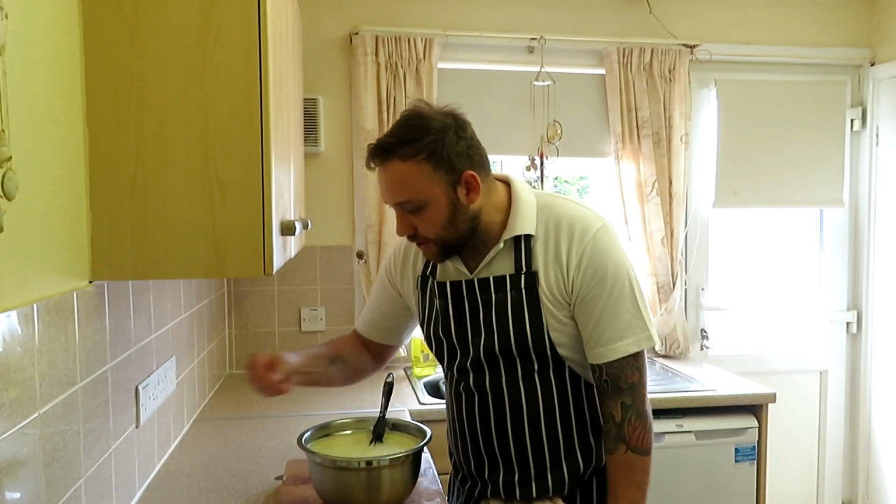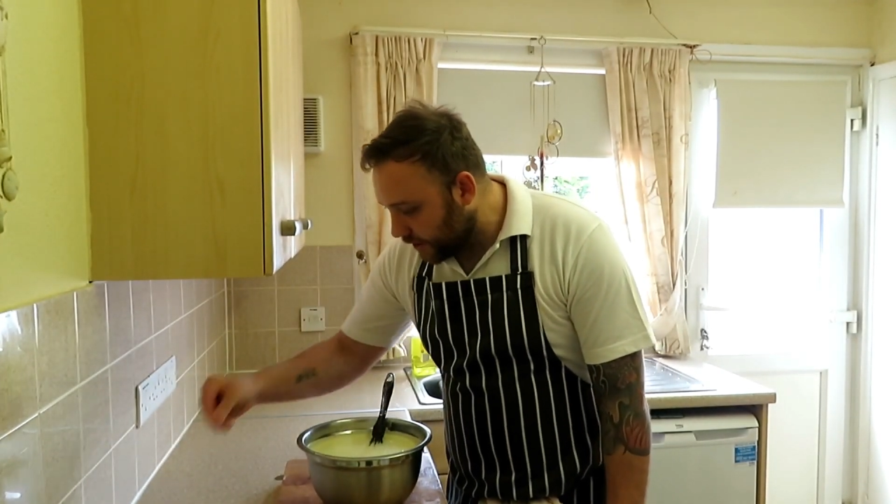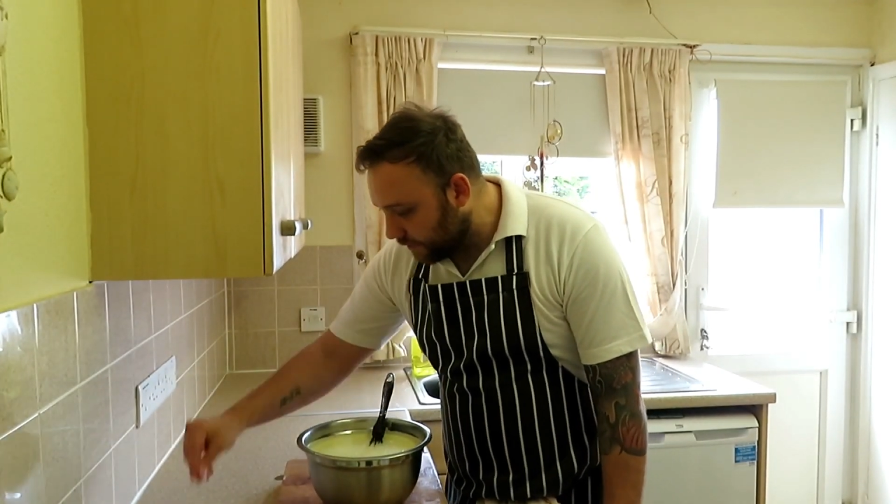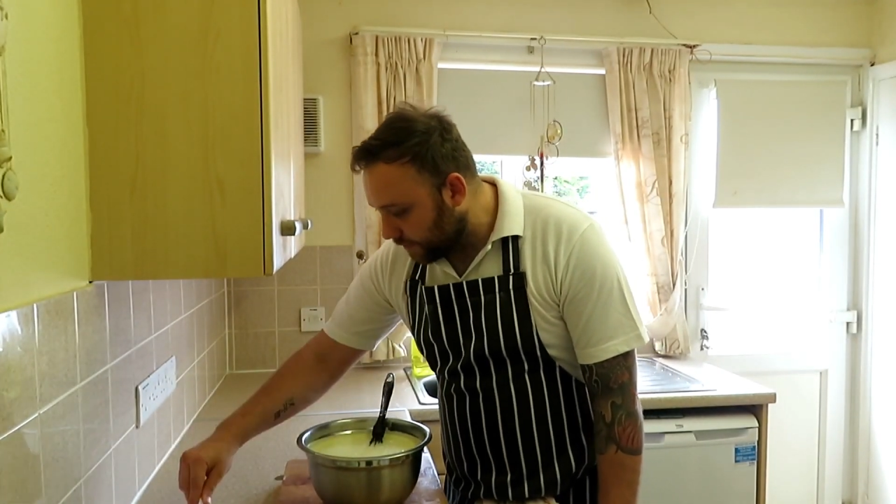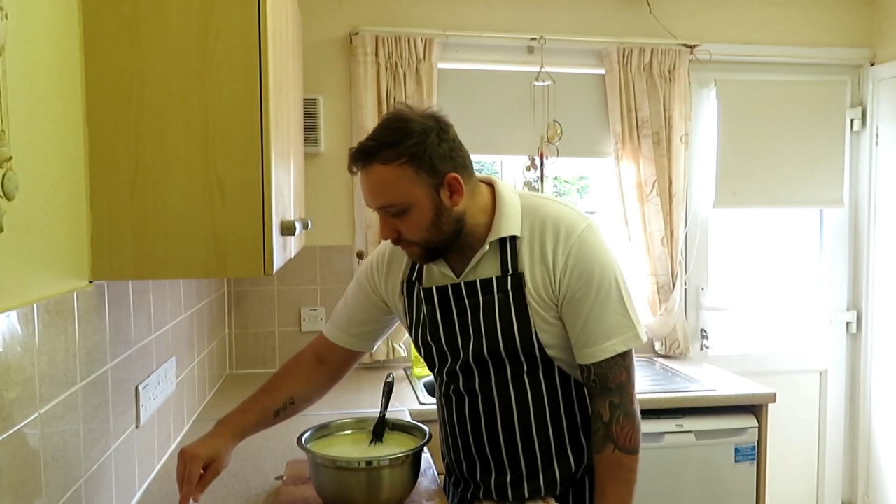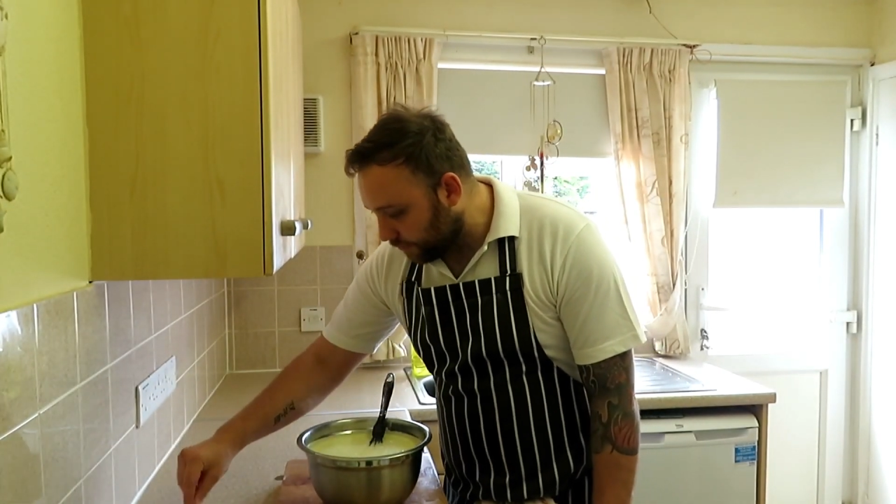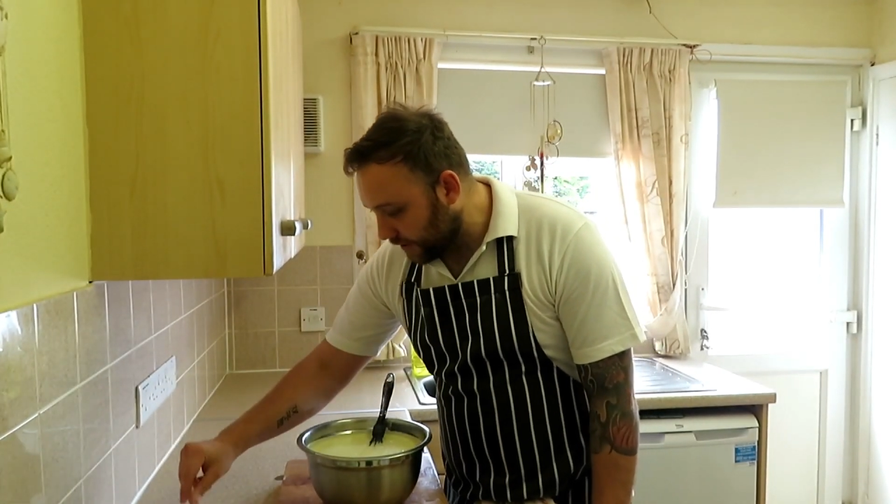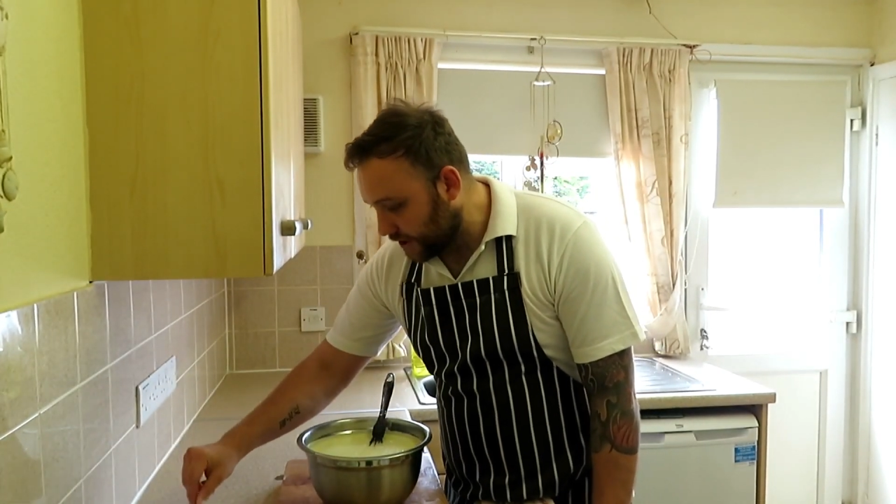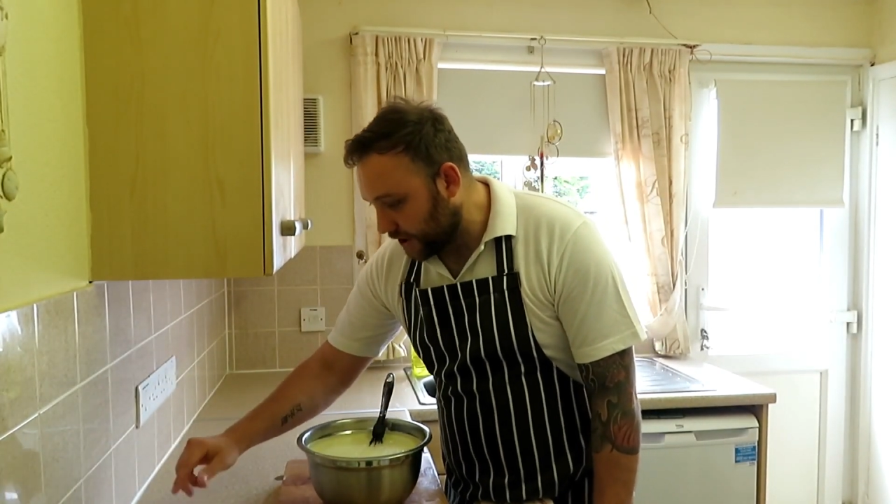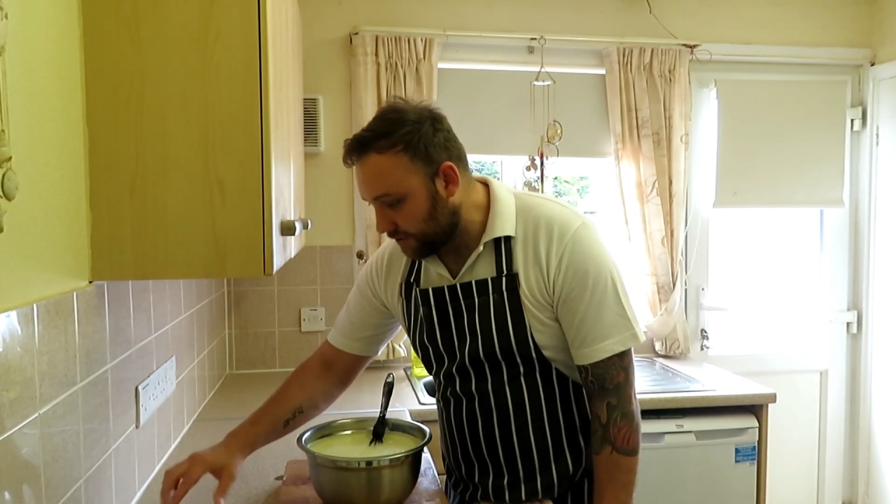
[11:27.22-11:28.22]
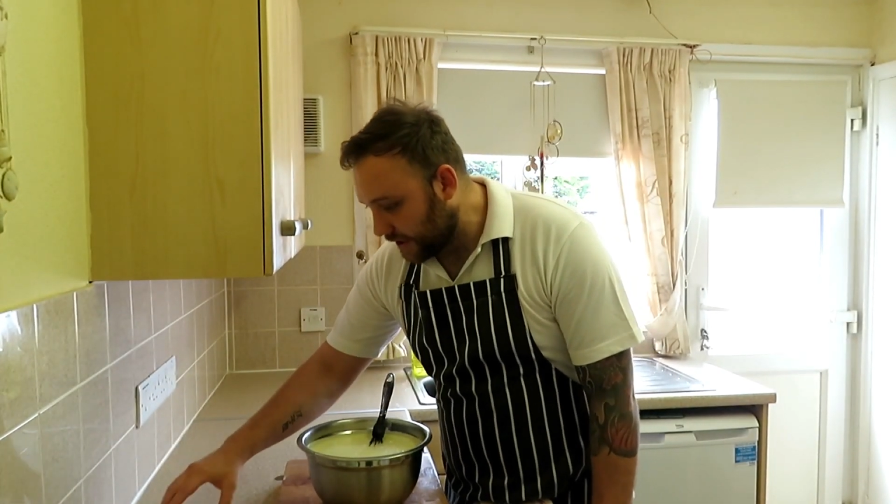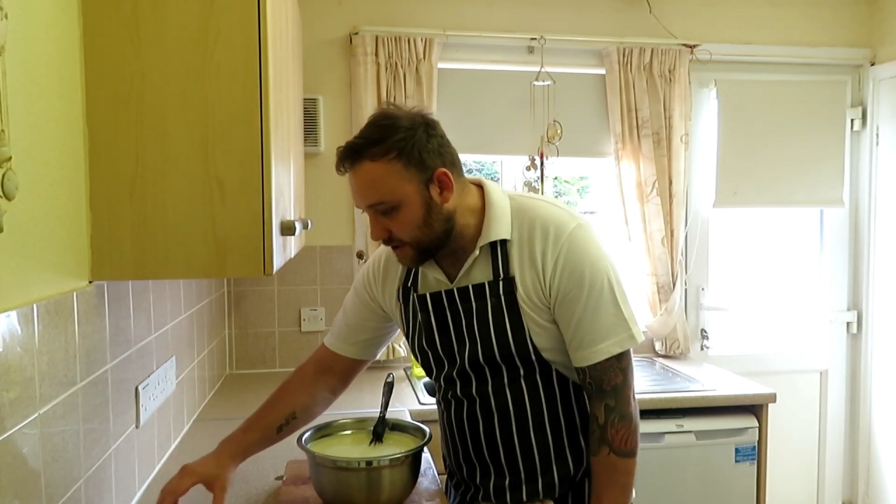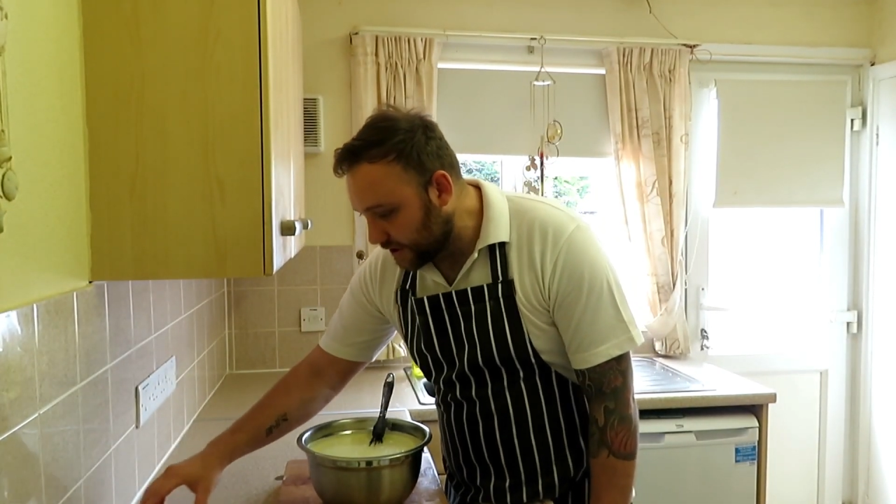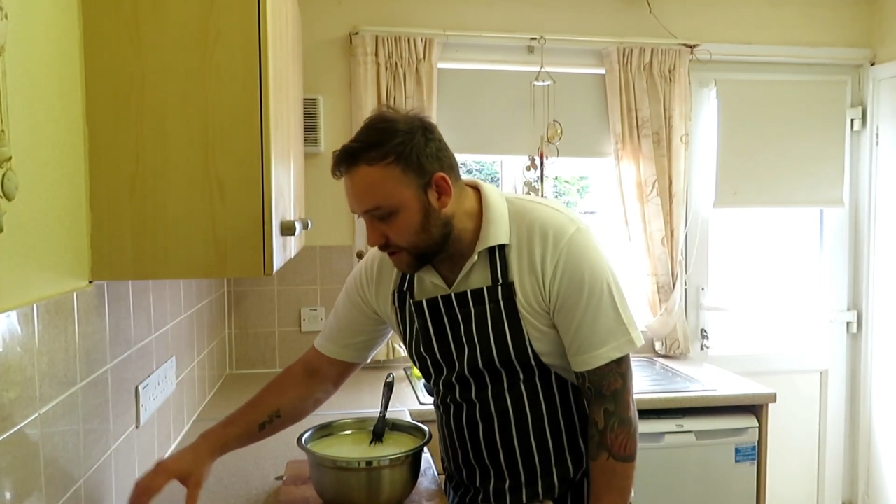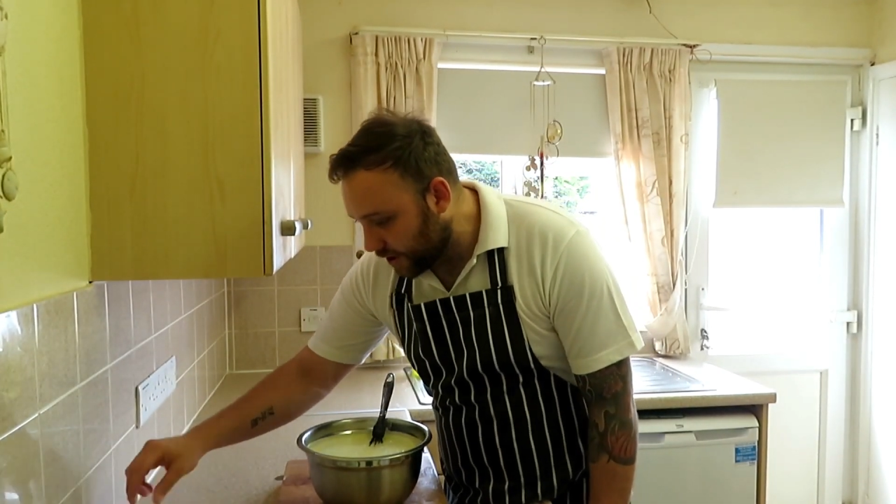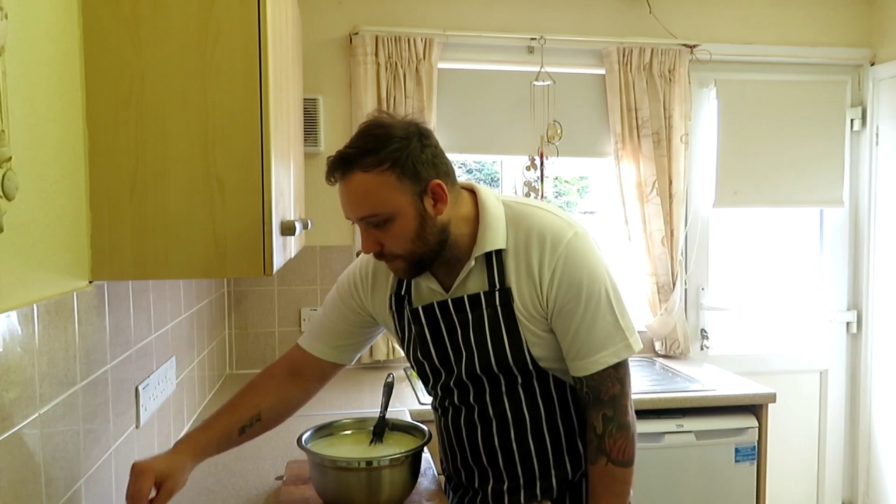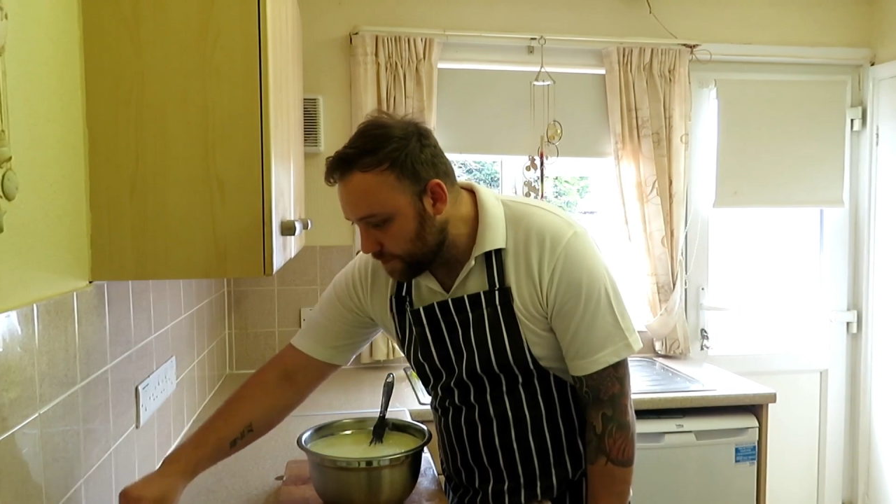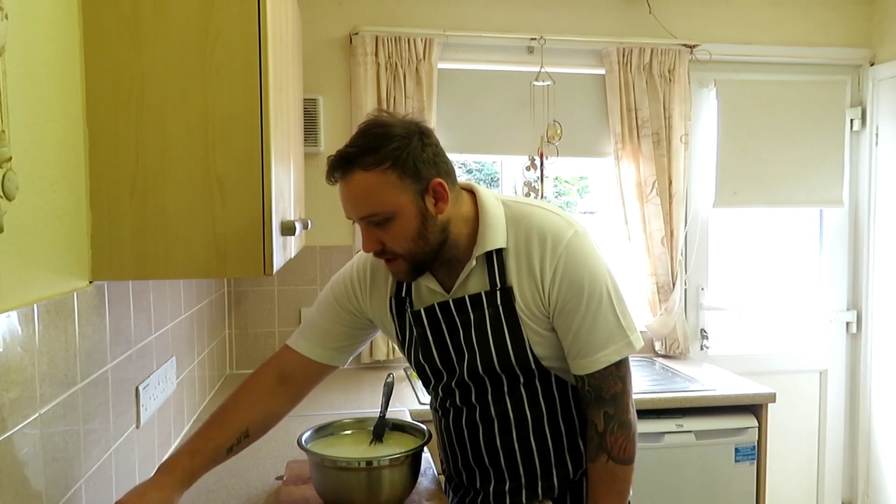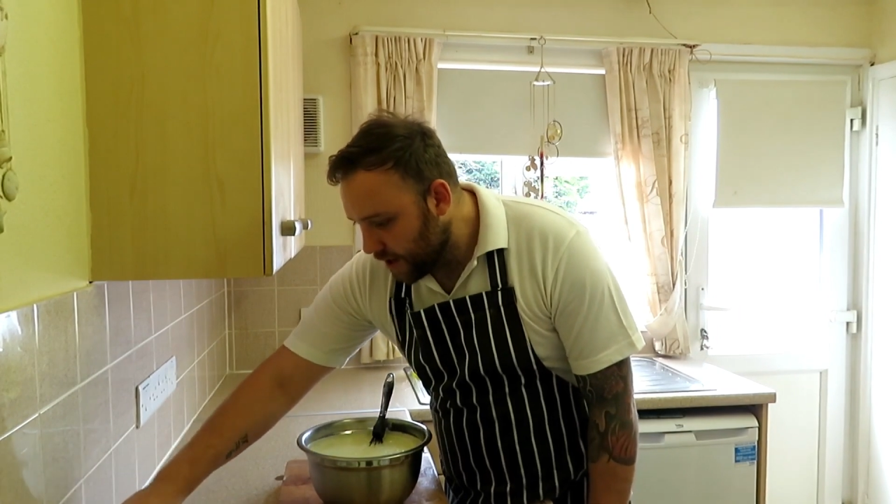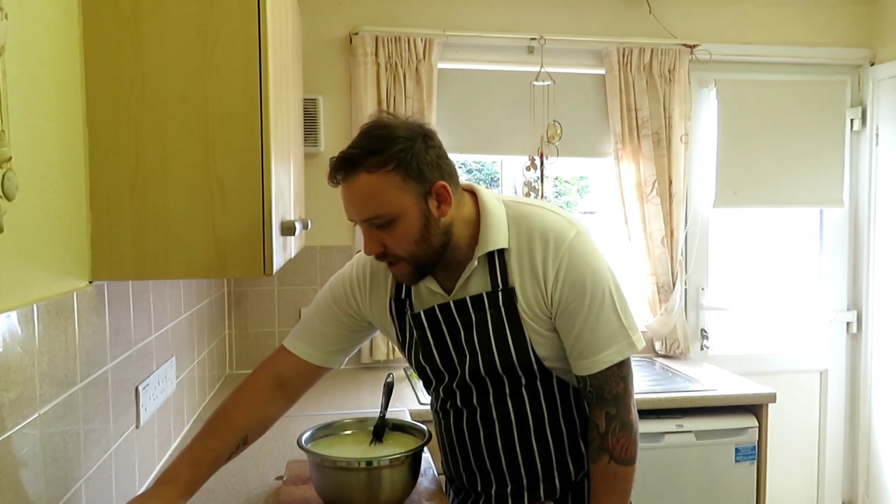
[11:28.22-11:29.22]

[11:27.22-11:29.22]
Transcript: of freshly cracked sea salt,